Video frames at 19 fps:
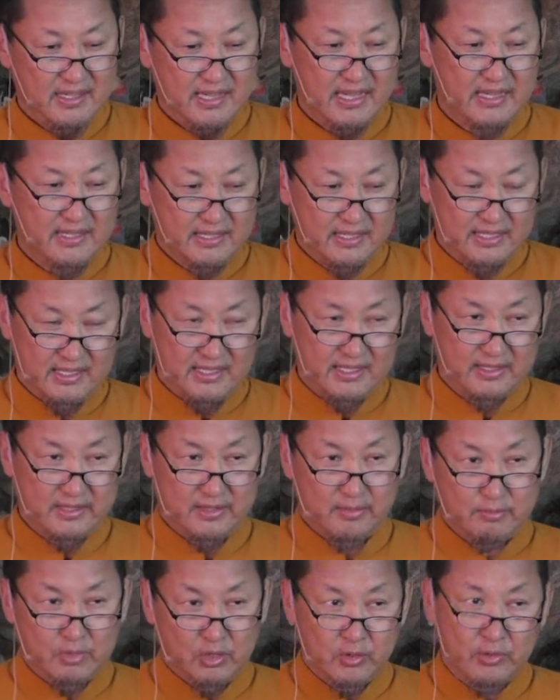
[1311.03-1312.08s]
And he in
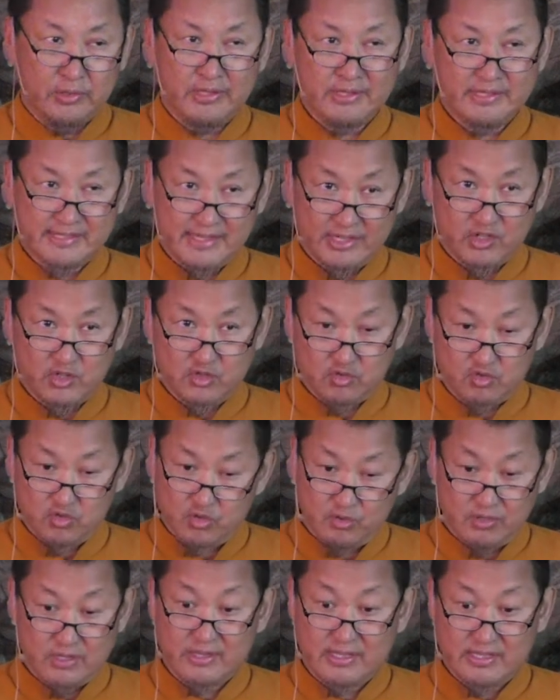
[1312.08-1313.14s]
the morning session,
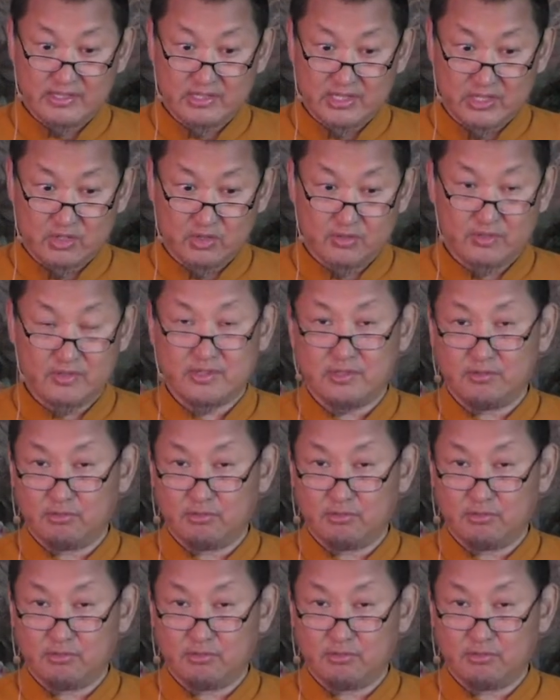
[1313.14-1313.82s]
during the sessions,